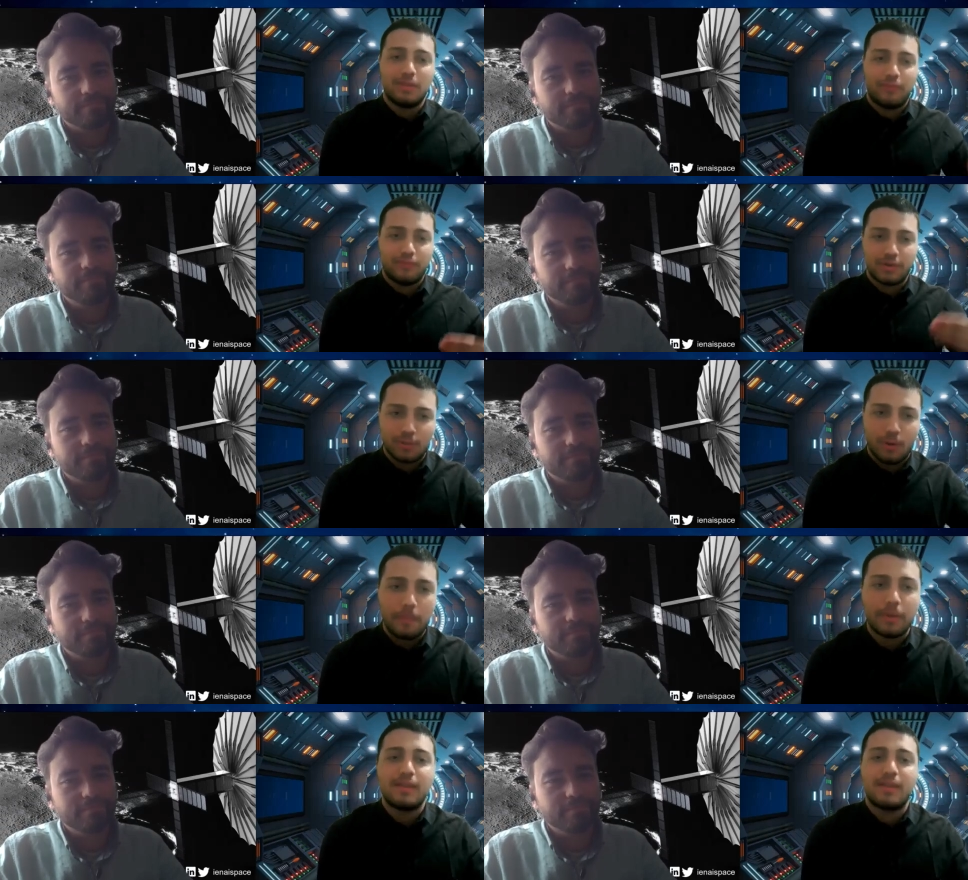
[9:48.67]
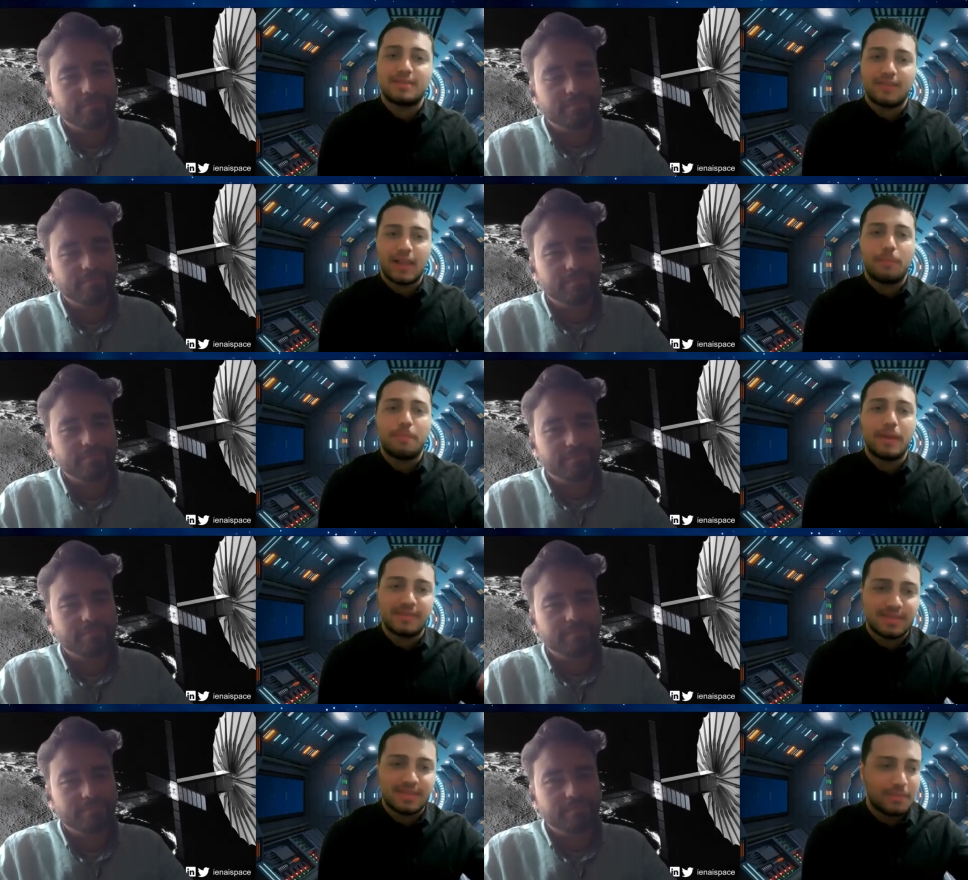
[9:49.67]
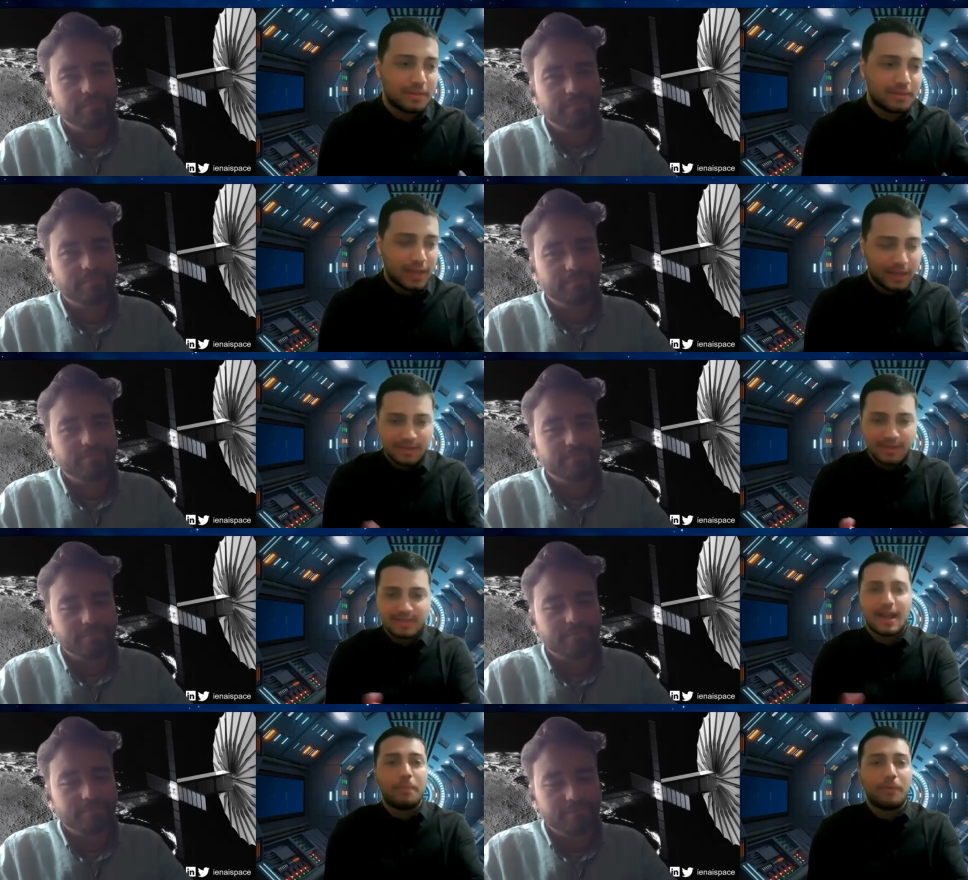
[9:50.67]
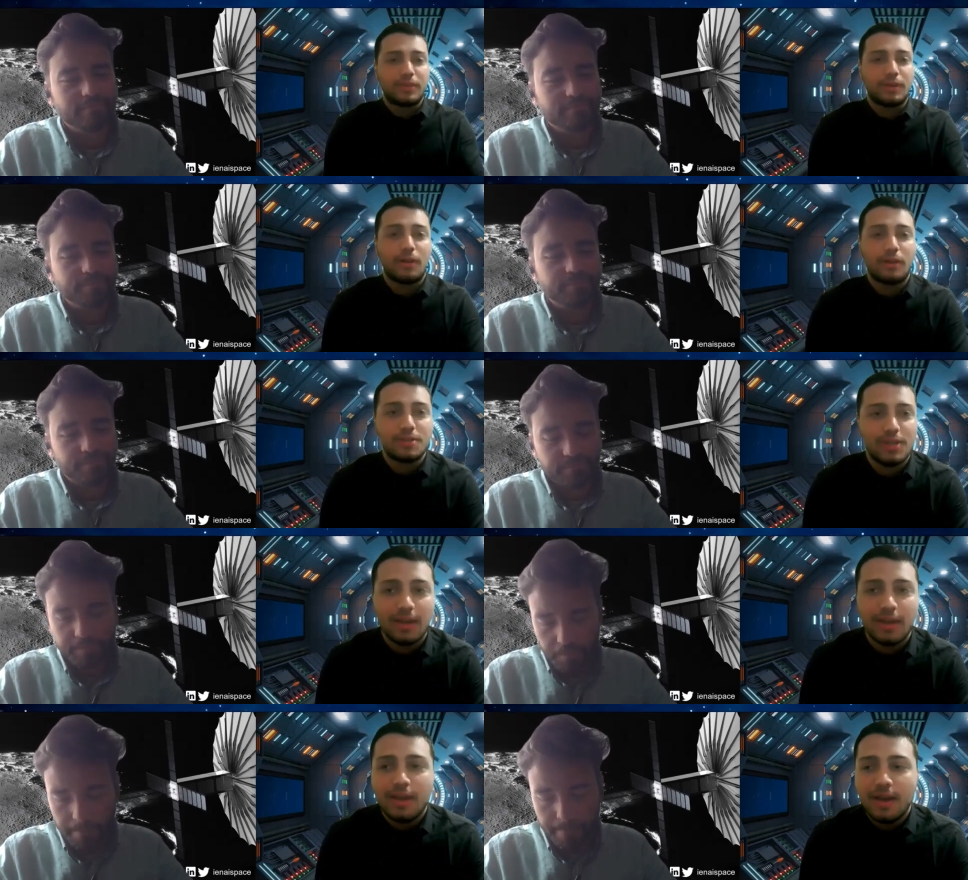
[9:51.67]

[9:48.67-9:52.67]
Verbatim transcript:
Speaker 1: the first company that's developing a similar, like this type of technology,